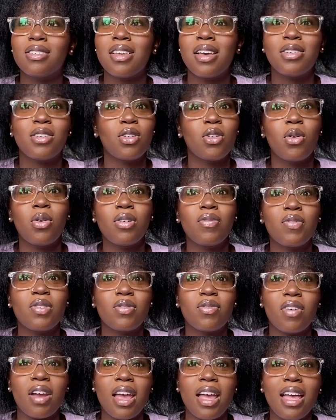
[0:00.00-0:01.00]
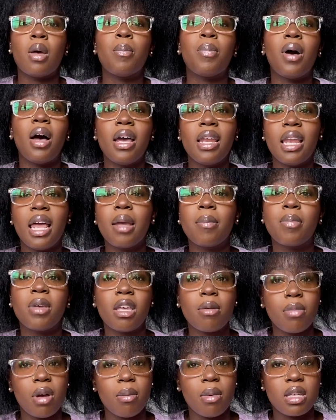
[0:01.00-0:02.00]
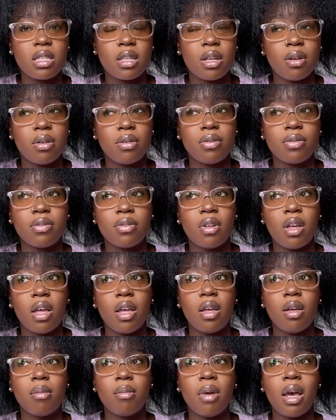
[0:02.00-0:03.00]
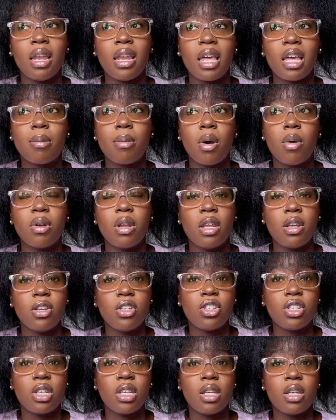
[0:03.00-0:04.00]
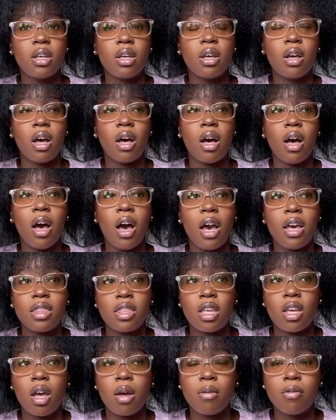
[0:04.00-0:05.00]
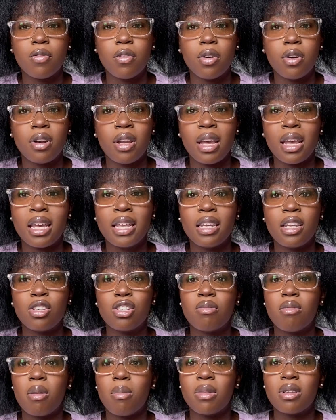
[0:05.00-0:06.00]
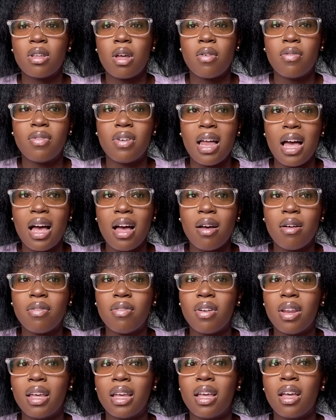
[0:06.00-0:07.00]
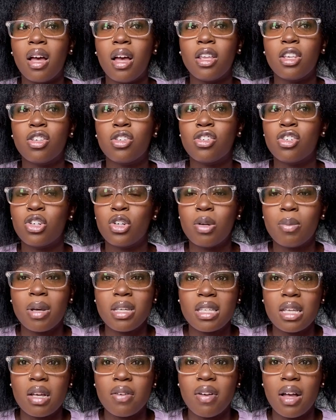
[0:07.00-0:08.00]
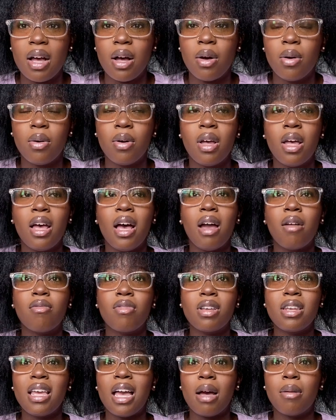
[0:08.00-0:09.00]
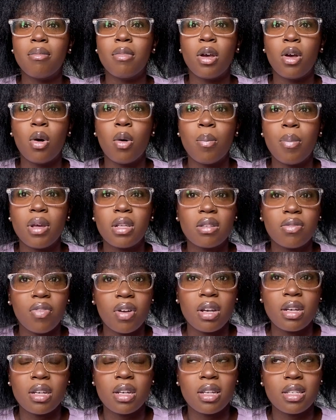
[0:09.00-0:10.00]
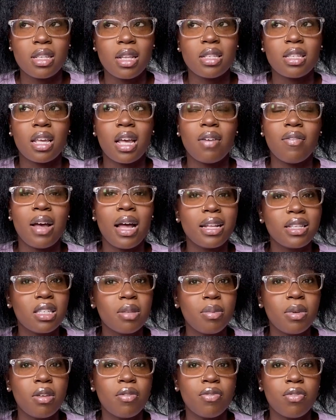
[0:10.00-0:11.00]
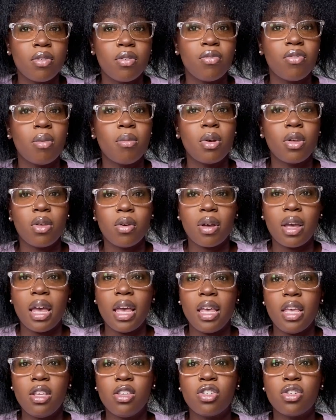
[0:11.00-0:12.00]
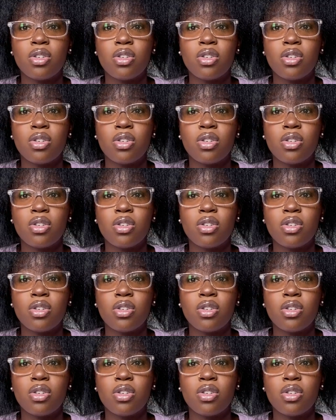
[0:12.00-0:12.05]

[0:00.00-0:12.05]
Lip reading: I don't know if it's rare, but I like being by myself. I like my own energy. I think I'm fun. I can literally make myself laugh. Like, I chill myself out. I really am my own best friend in a sense. Like, I've had to be from a young age.